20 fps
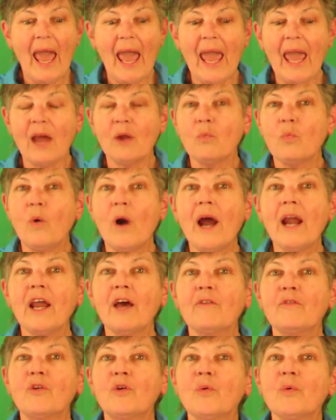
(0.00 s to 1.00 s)
and one
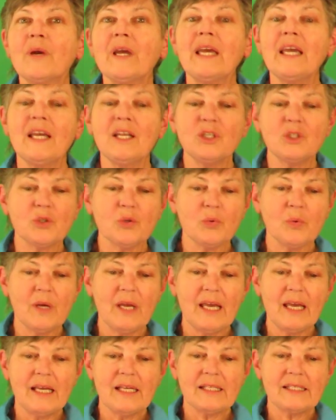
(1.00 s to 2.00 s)
of green
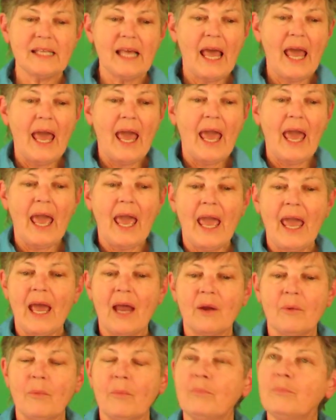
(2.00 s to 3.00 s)
trees
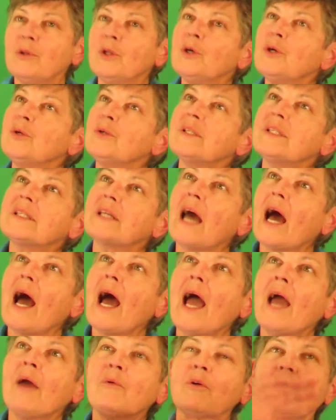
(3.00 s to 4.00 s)
and blue
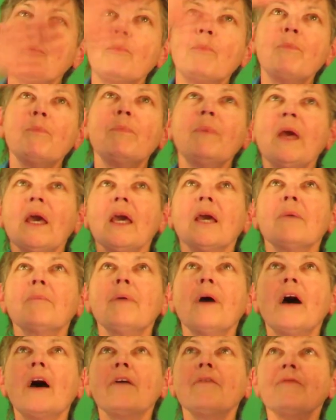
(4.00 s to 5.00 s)
sky with big
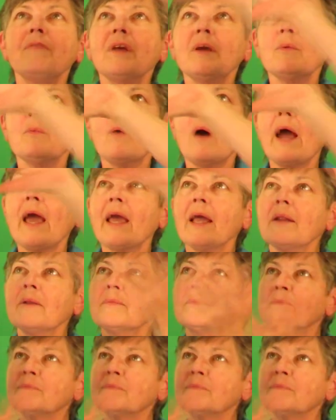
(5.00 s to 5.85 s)
puffy white.